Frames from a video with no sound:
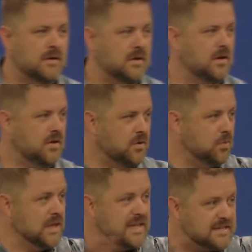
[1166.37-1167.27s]
You, you
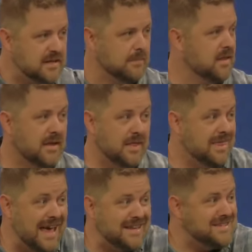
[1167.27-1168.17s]
release them.
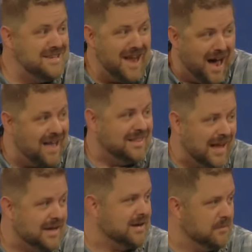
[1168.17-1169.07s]
That is not
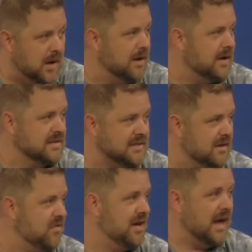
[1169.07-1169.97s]
like American
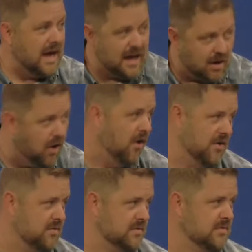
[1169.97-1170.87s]
slavery at
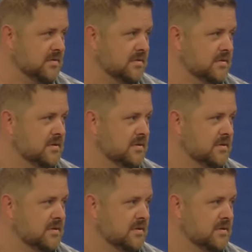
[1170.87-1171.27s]
all,